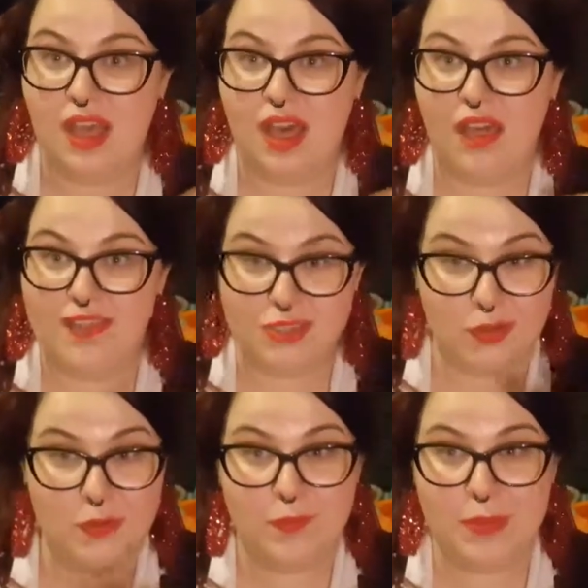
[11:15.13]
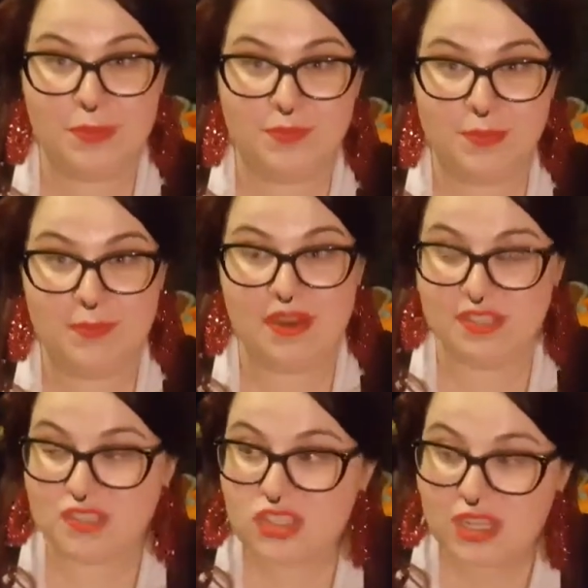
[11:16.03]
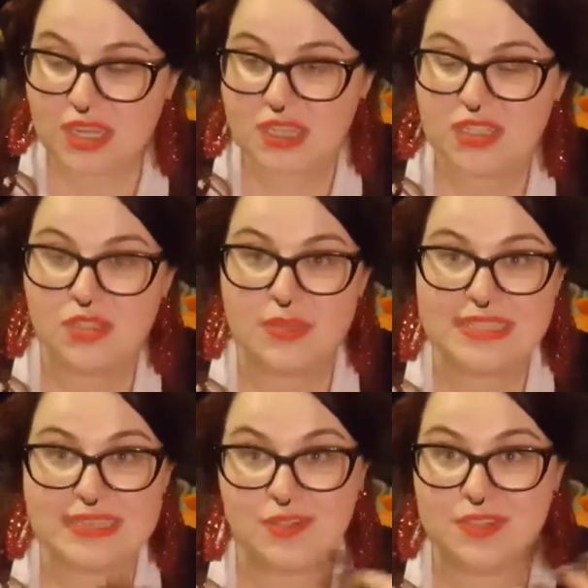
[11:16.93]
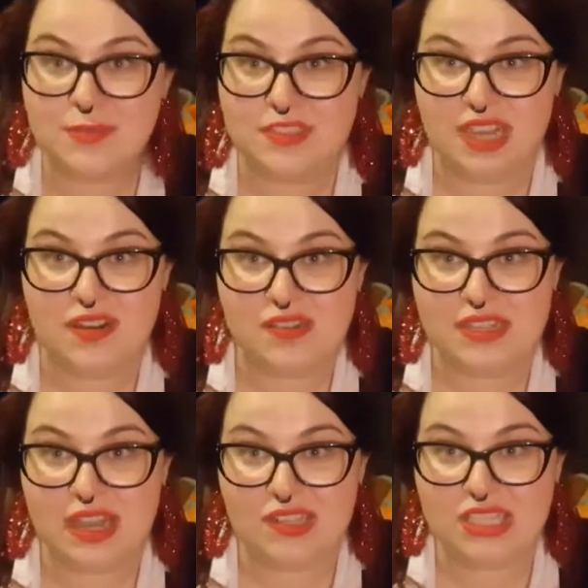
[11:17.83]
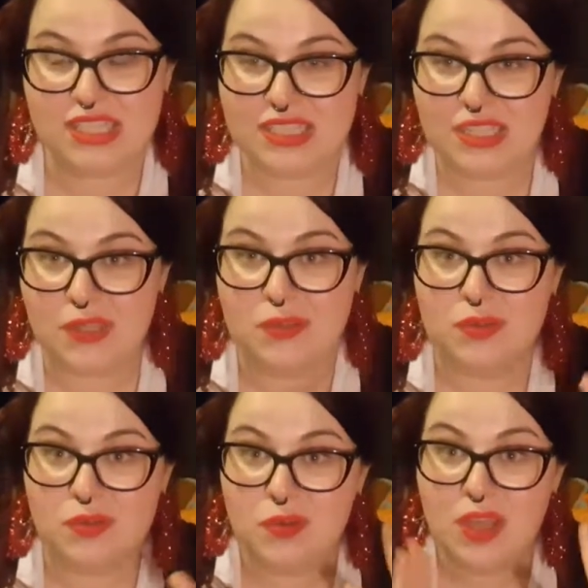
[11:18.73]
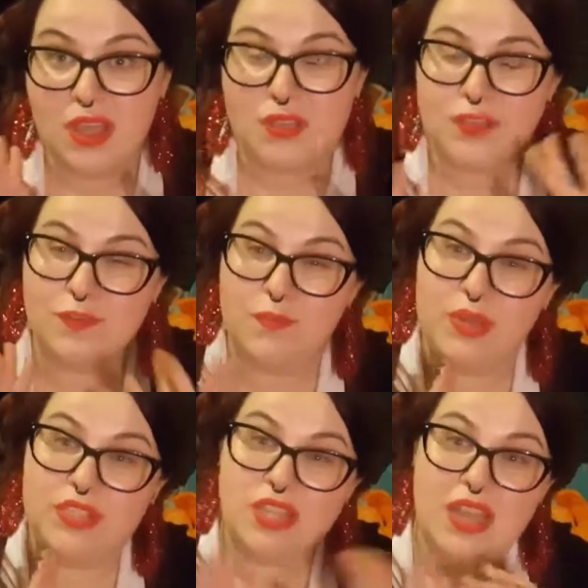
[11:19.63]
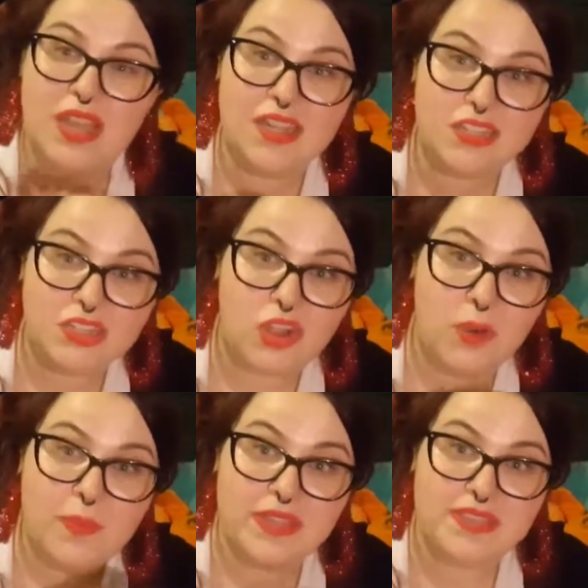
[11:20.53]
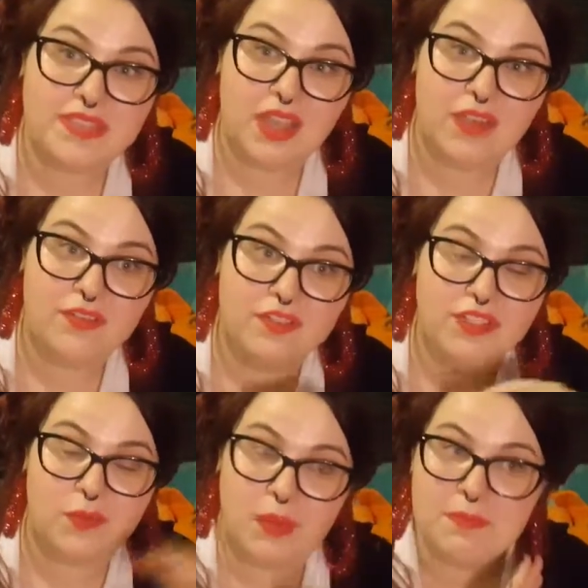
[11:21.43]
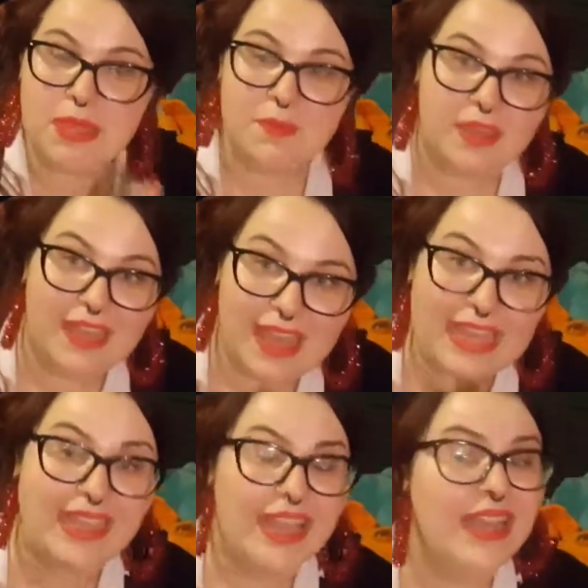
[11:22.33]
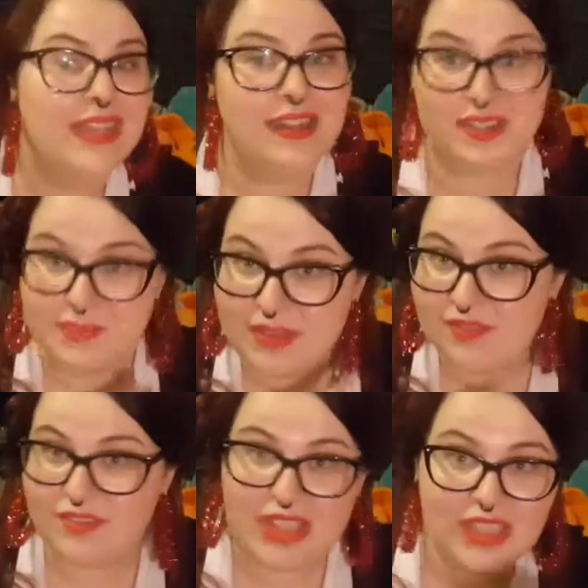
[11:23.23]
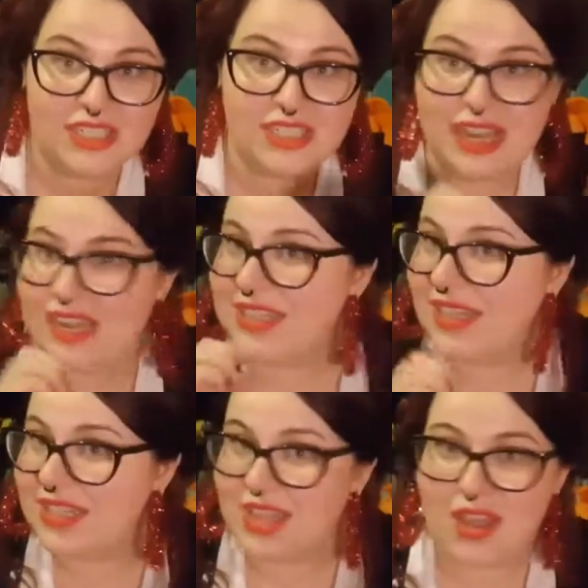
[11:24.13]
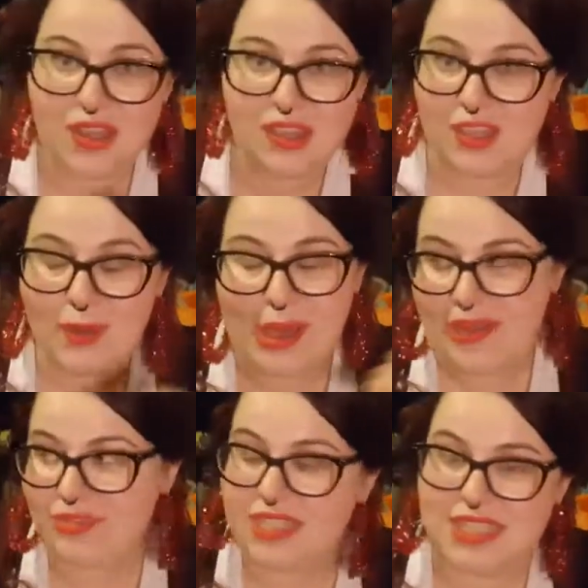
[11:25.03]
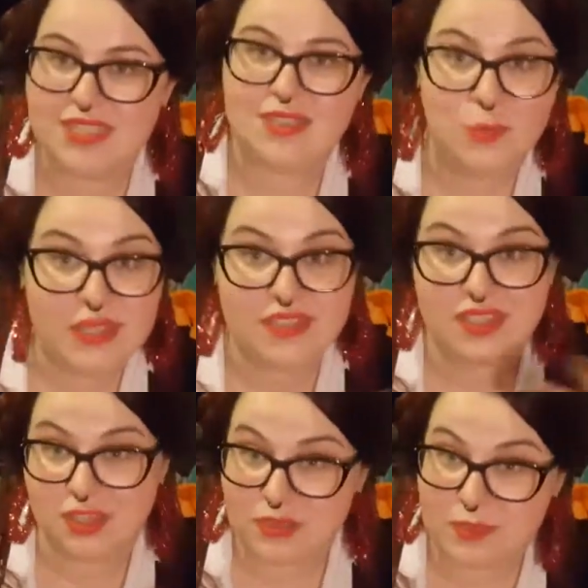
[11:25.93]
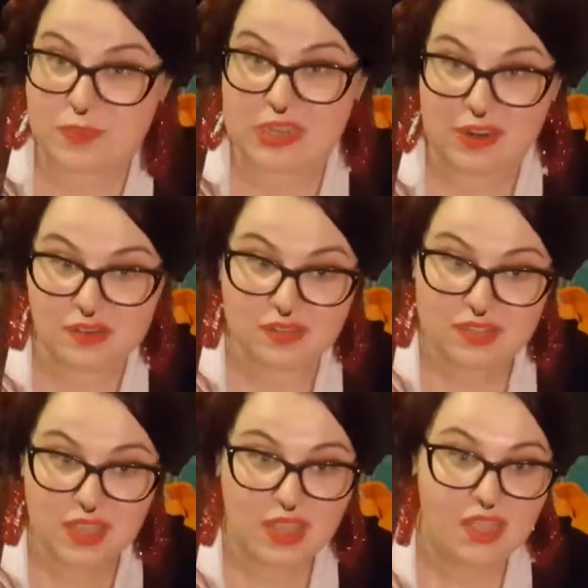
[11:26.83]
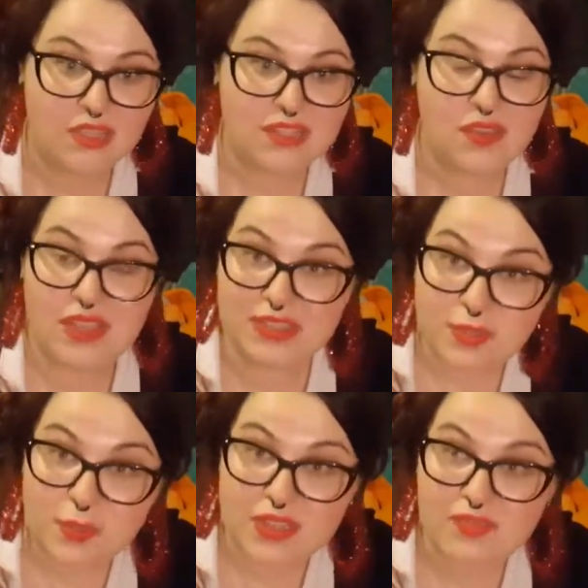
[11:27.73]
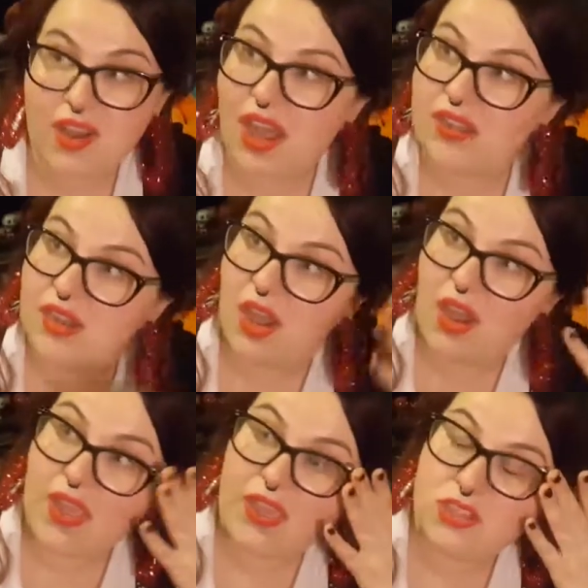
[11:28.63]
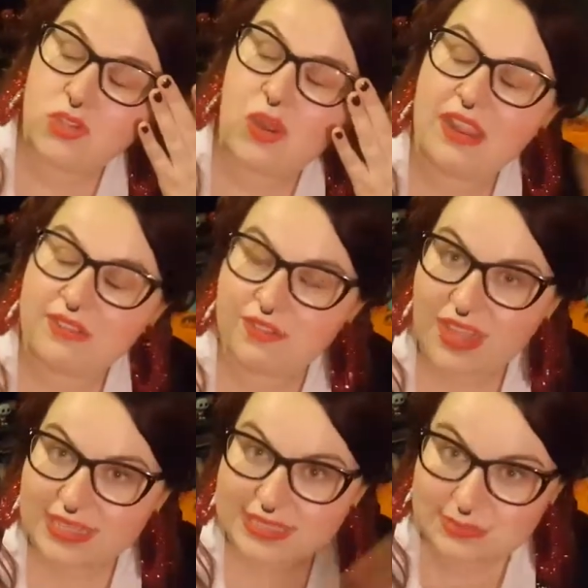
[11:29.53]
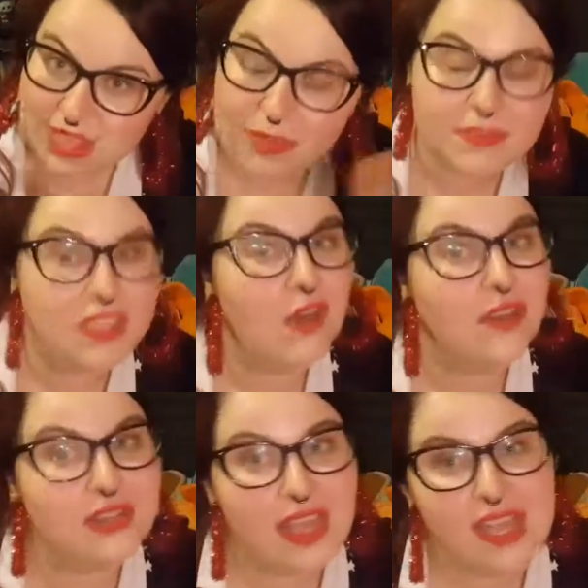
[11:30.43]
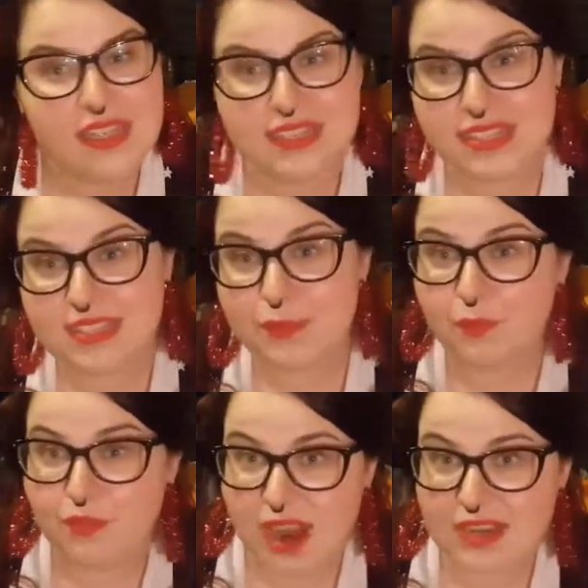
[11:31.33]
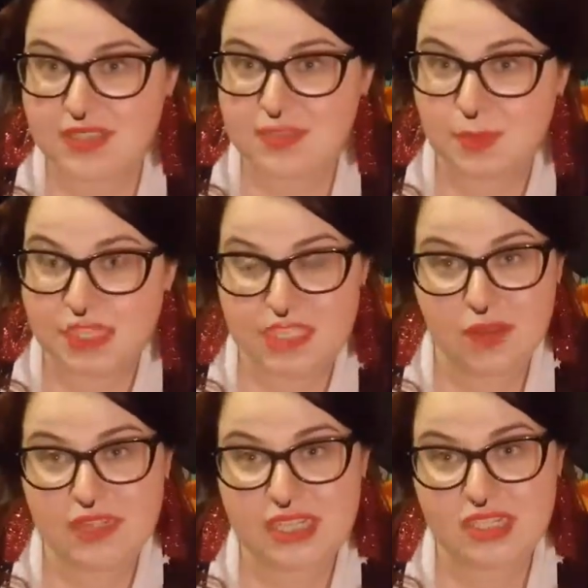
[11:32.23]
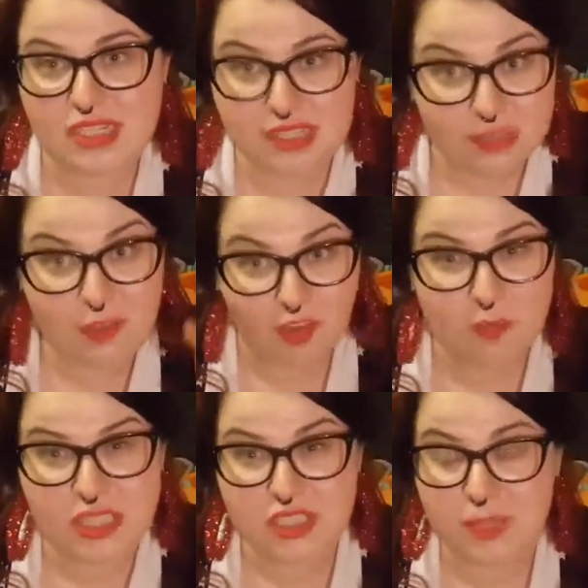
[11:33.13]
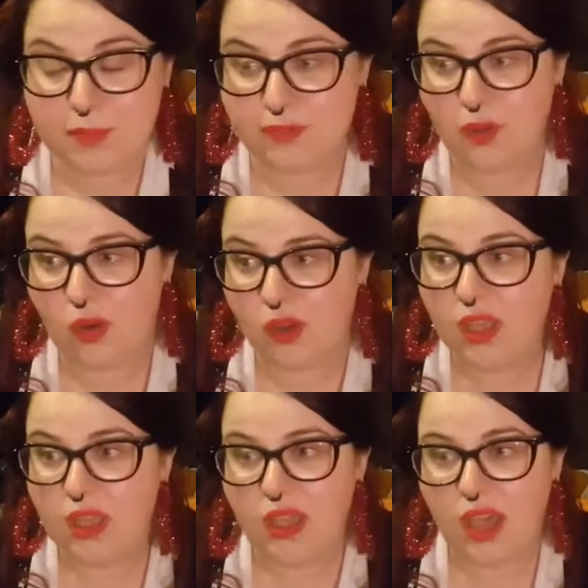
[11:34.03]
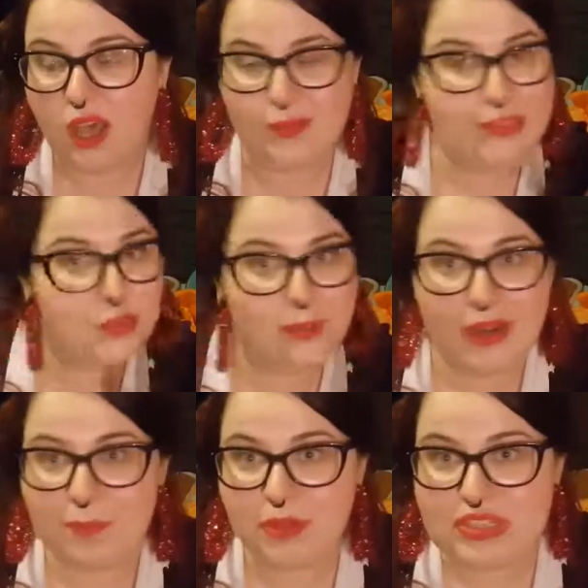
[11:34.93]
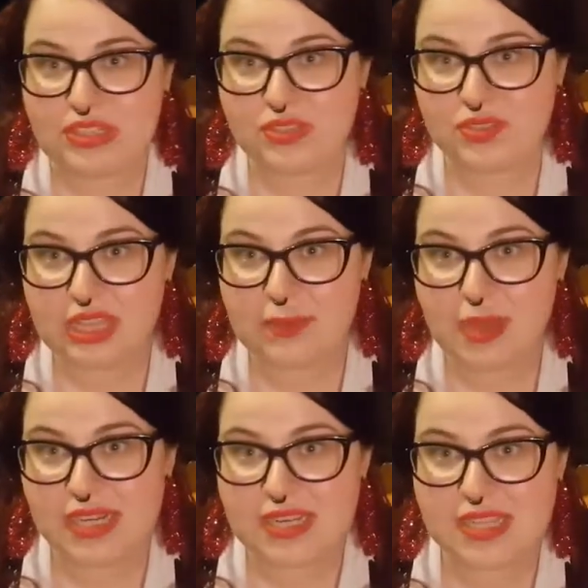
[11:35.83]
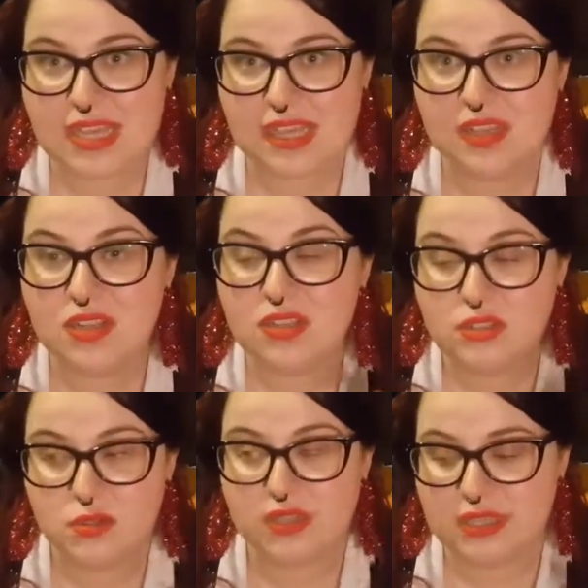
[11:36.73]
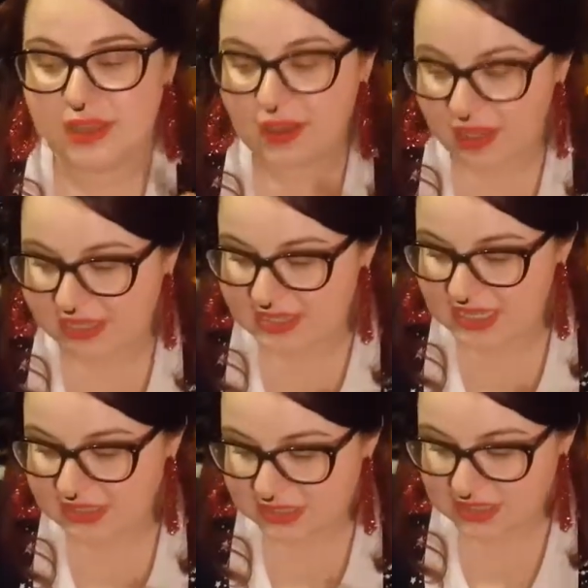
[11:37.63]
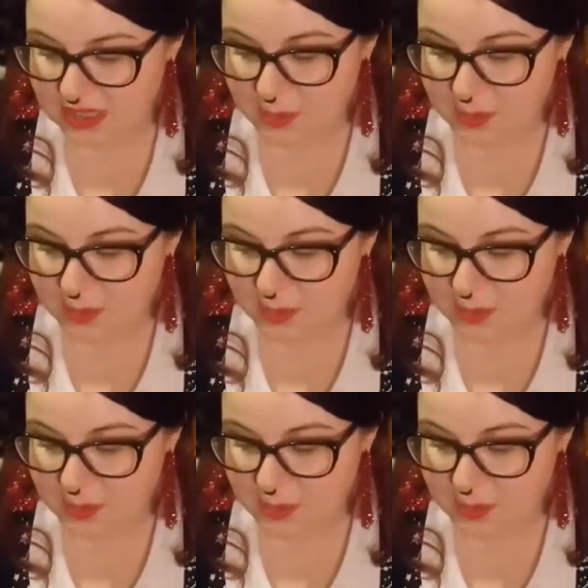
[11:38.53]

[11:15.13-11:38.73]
There's a group of people from my parents' church. We sing Christmas carols outside the local sort of butcher and shop and stuff. So when people are getting last minute veg, collecting their turkey or whatever it is, we sing Christmas carols. So that's always fun. I try and fit in some time to go and see some friends, my cello teachers. I've mentioned them before. I always drop around presents for them and their daughter Isis.